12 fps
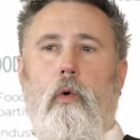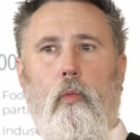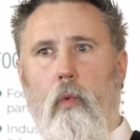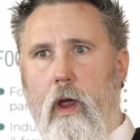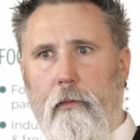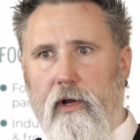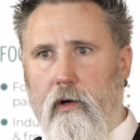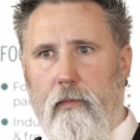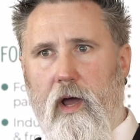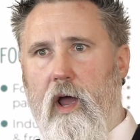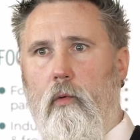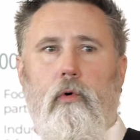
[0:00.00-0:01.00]
where we're going to
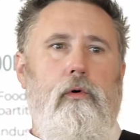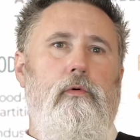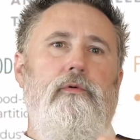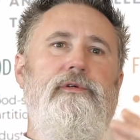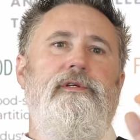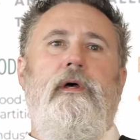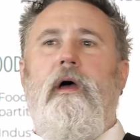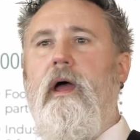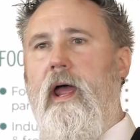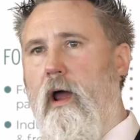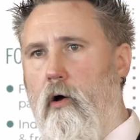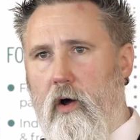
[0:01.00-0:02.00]
put our walls,
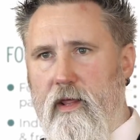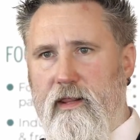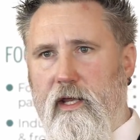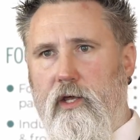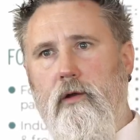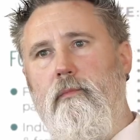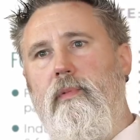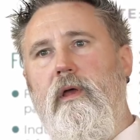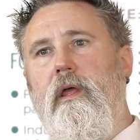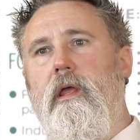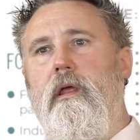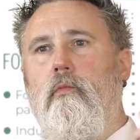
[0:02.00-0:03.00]
how high they're going to
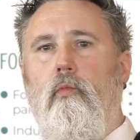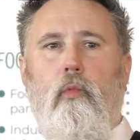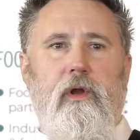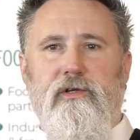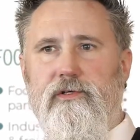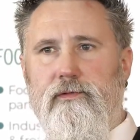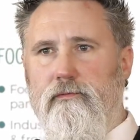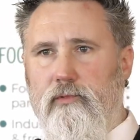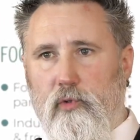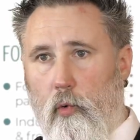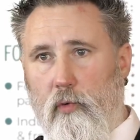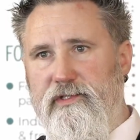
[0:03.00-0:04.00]
be, which
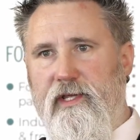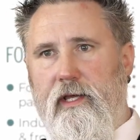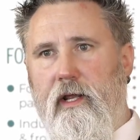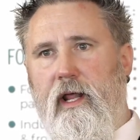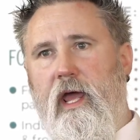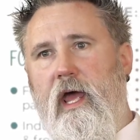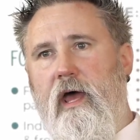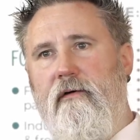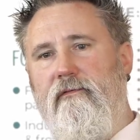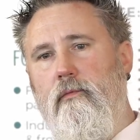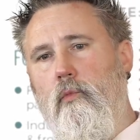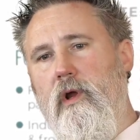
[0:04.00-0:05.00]
doors they're going to
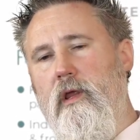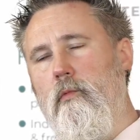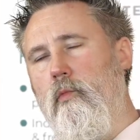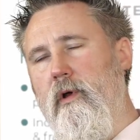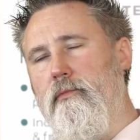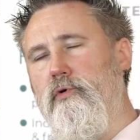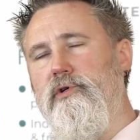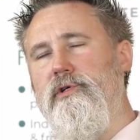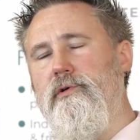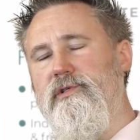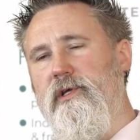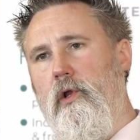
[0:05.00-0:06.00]
have, and we
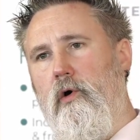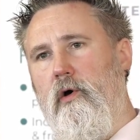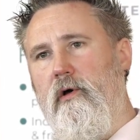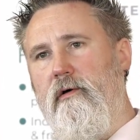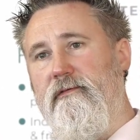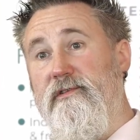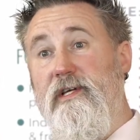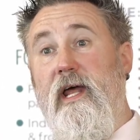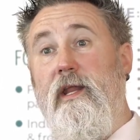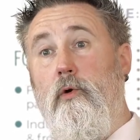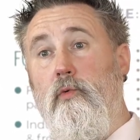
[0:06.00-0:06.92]
produce a lot of technical